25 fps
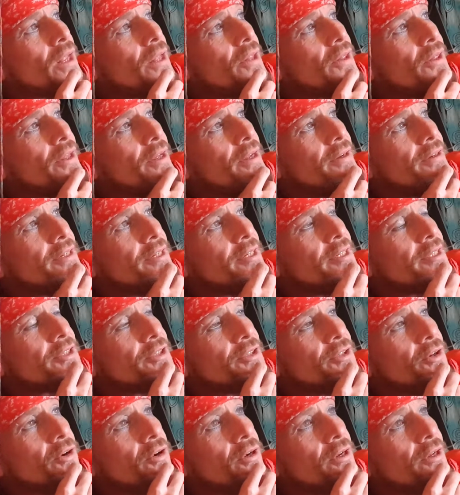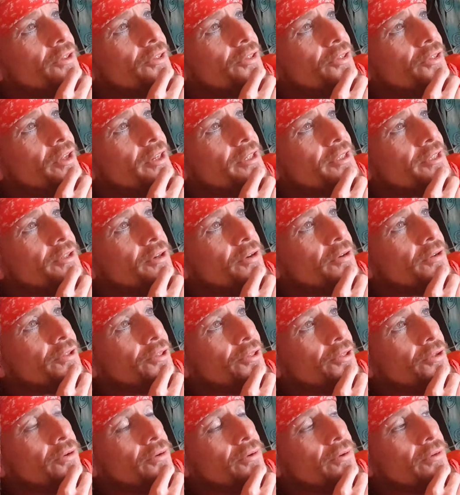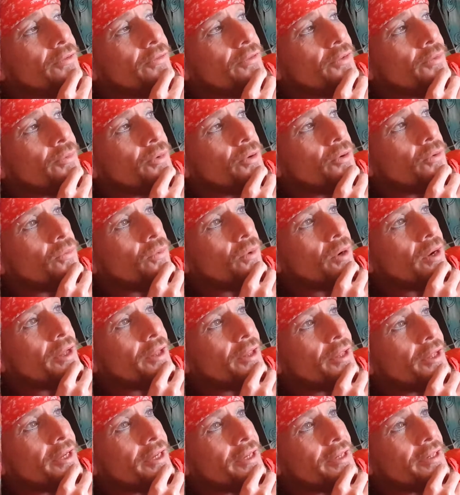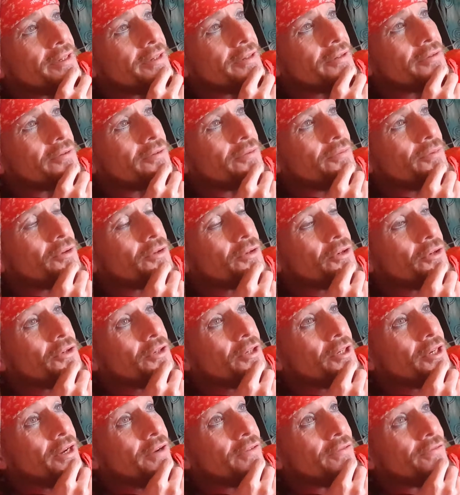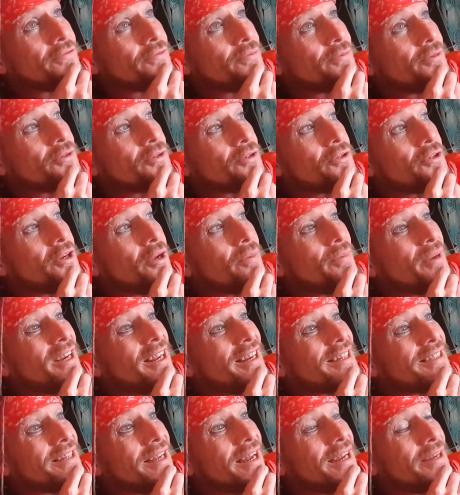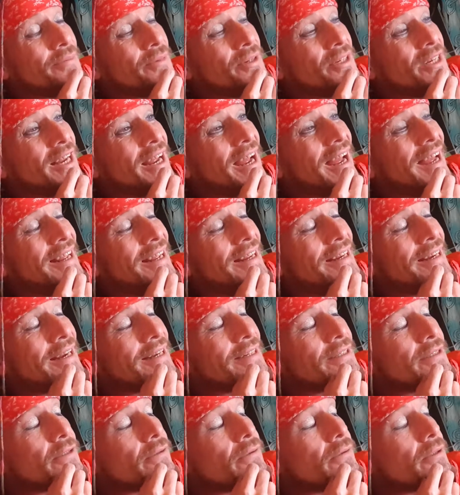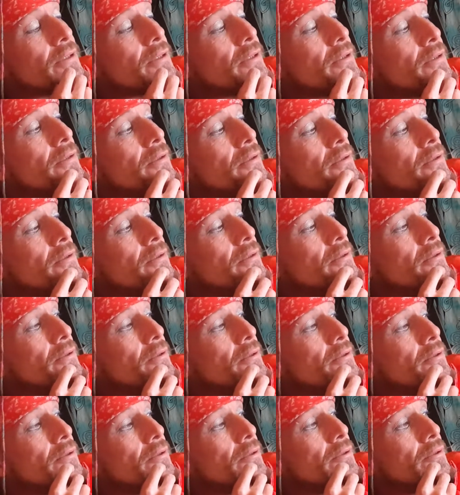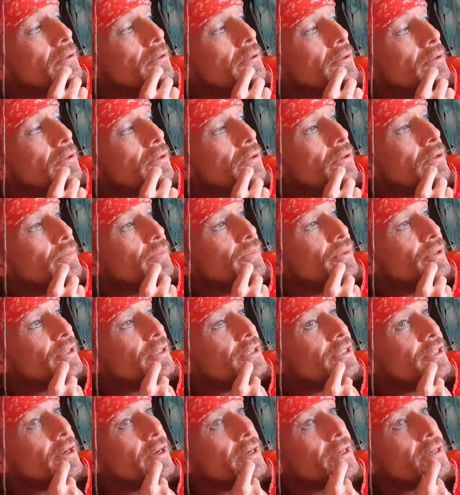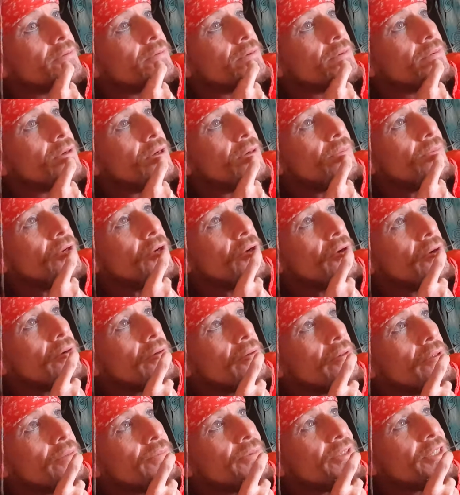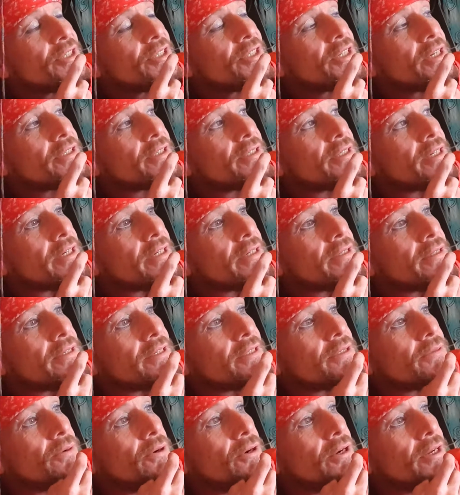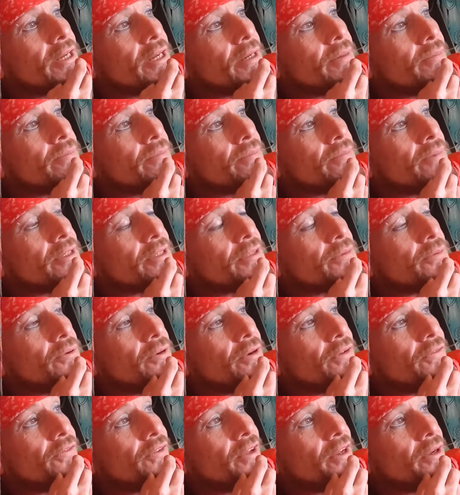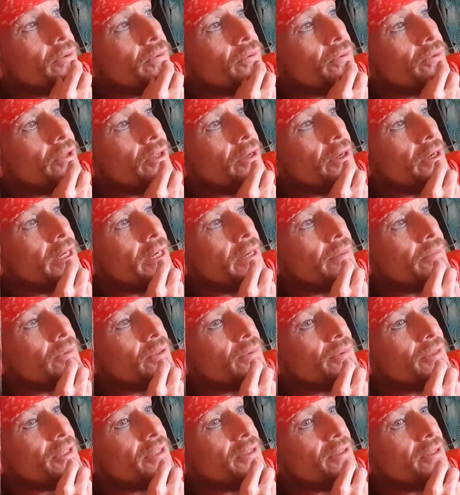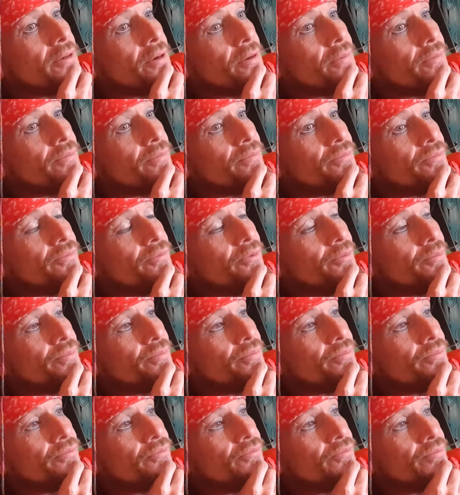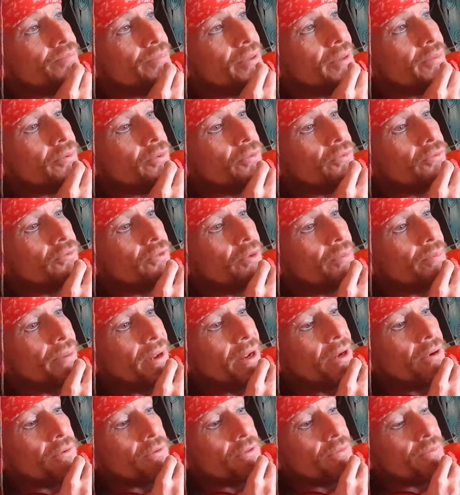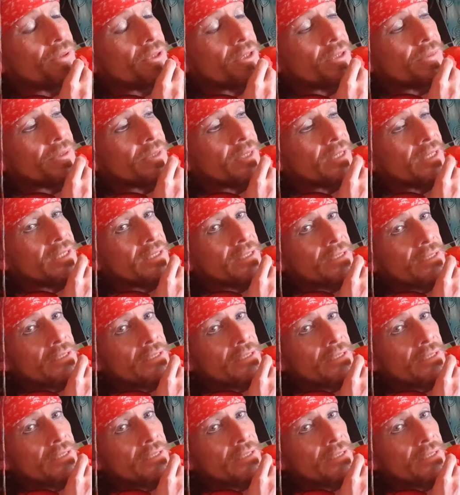there, it's not a, it's not a thought of I'm not worthy or I'm not good enough. I'm not good. I'm, inad- I'm an inadequate. But like, I'm not. I'm disgusting. That's what I am. That's what I feel that I am. I'm. I'm people repelled by me.